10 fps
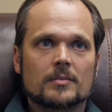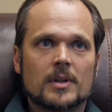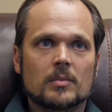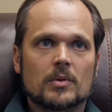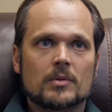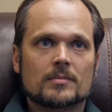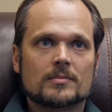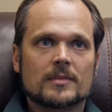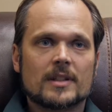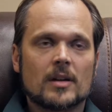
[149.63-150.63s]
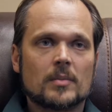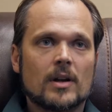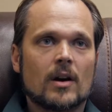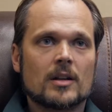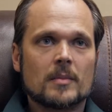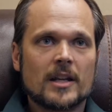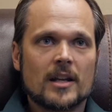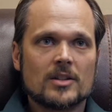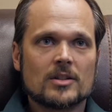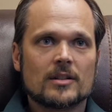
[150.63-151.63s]
people to get beyond
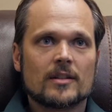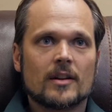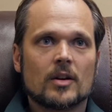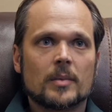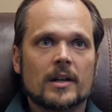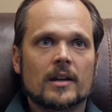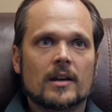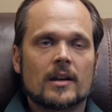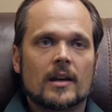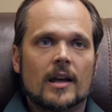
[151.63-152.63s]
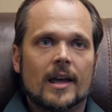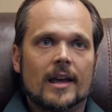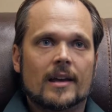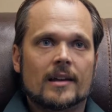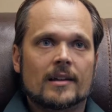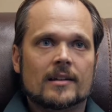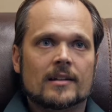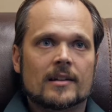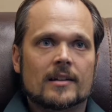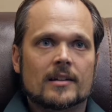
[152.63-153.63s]
medication and therapy.
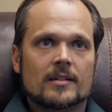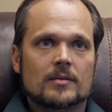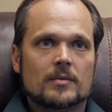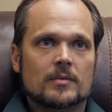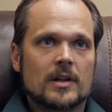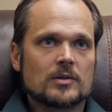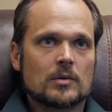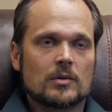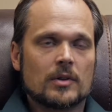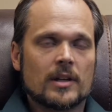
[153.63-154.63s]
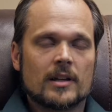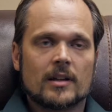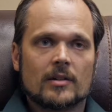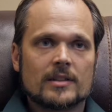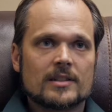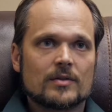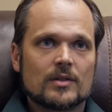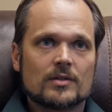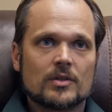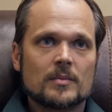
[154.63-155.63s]
And as we were looking at all these
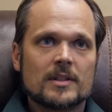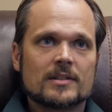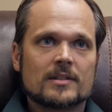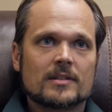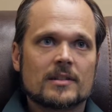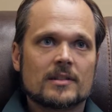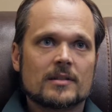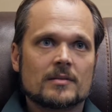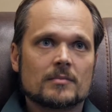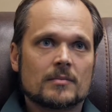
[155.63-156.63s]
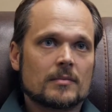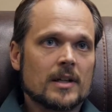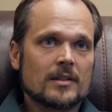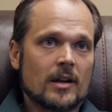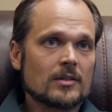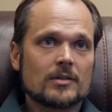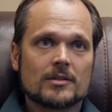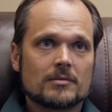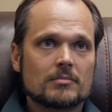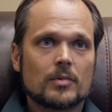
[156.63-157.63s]
different treatments, my
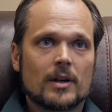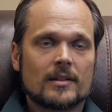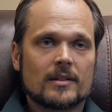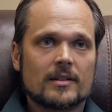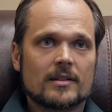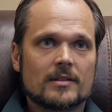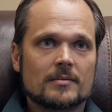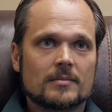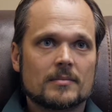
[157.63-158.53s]
doctors brought the